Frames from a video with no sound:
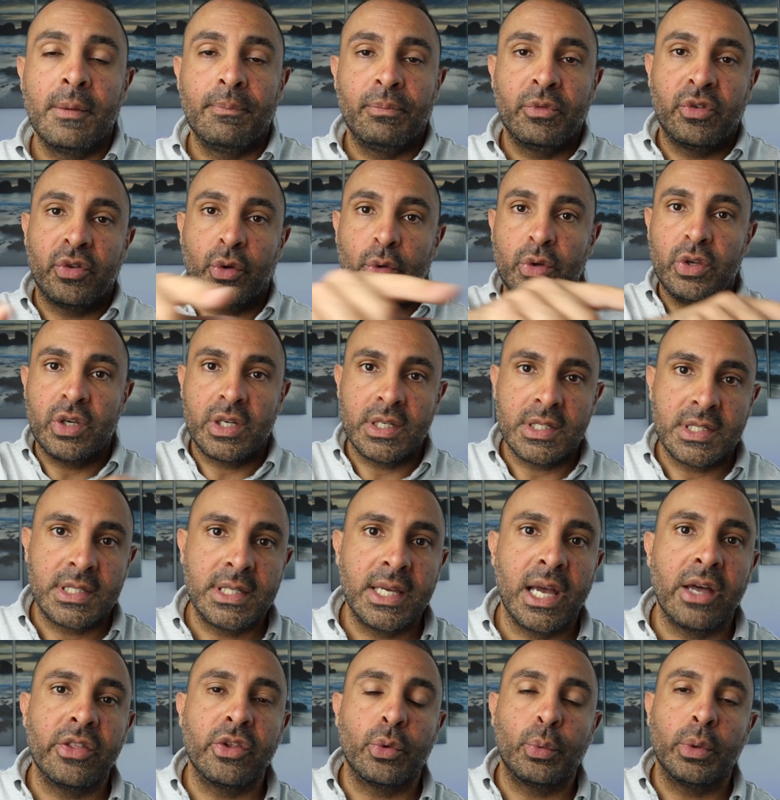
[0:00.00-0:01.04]
So you can see
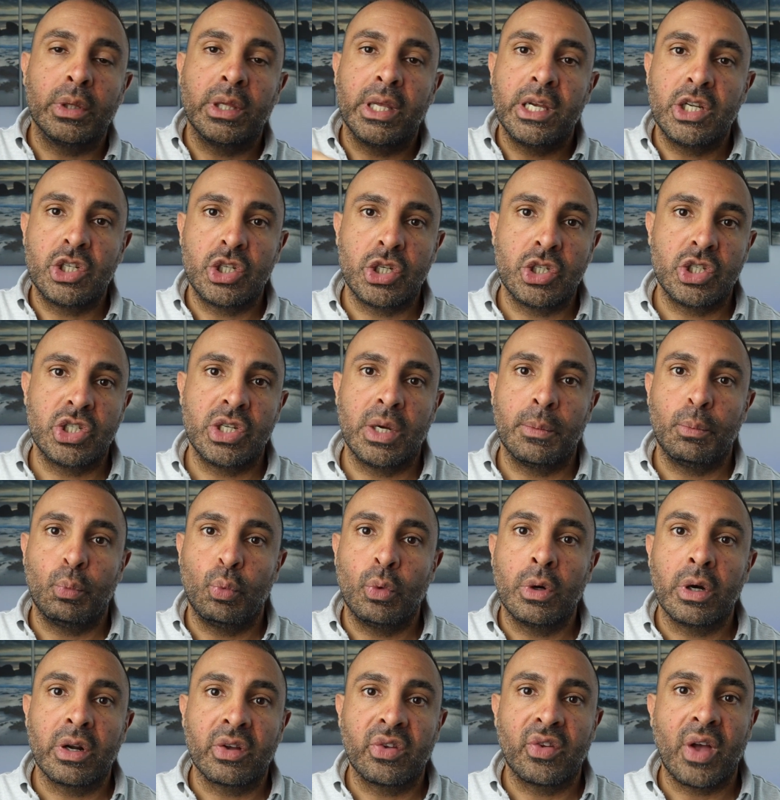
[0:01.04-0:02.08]
how the relationship
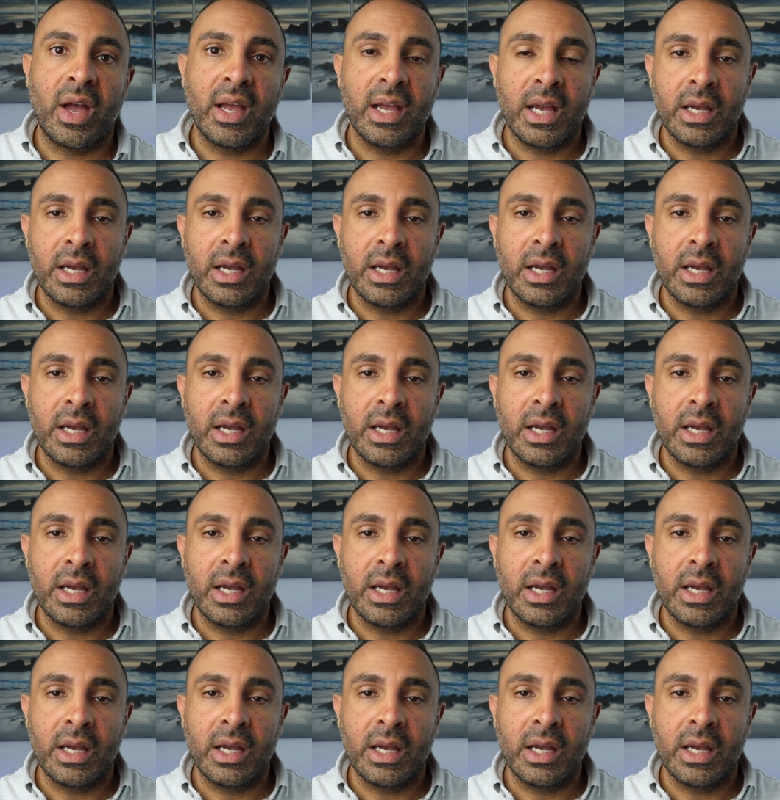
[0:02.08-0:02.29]
works.